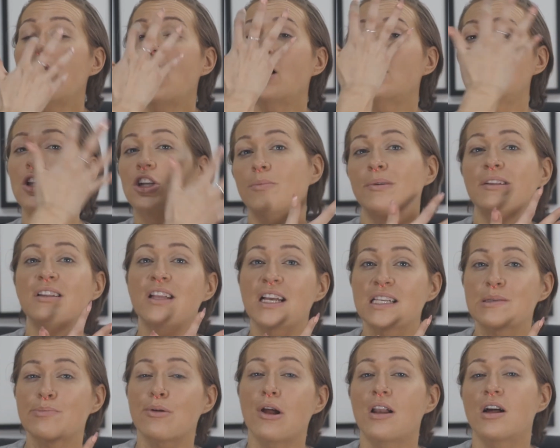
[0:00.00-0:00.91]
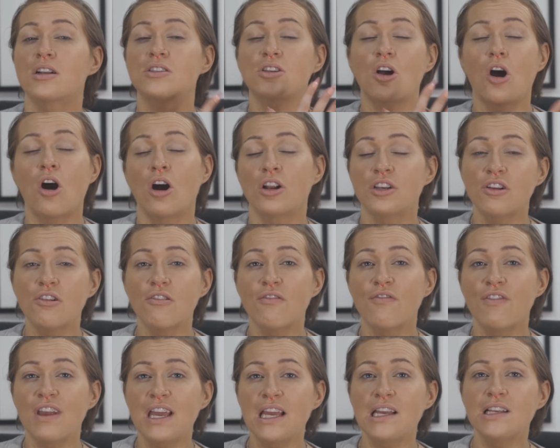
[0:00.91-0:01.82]
a little bit less product on your
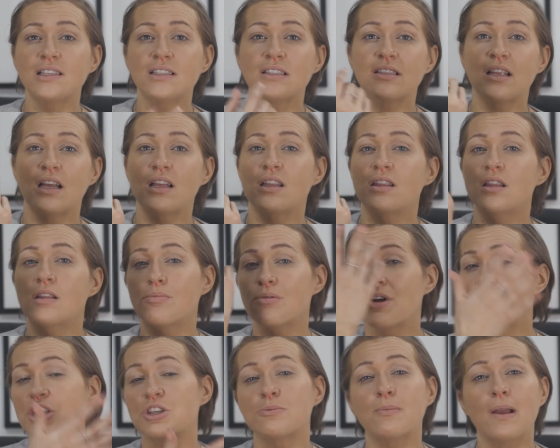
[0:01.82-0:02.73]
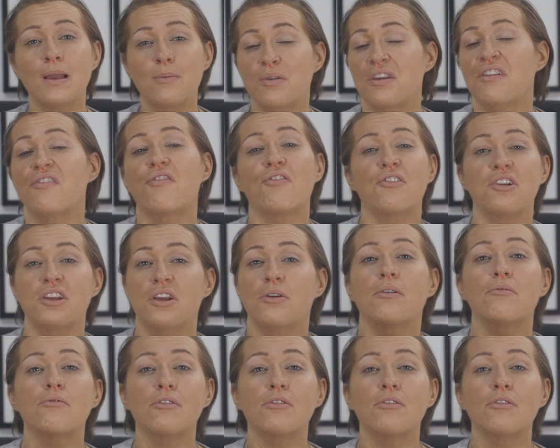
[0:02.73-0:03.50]
face, then the brush might be for you.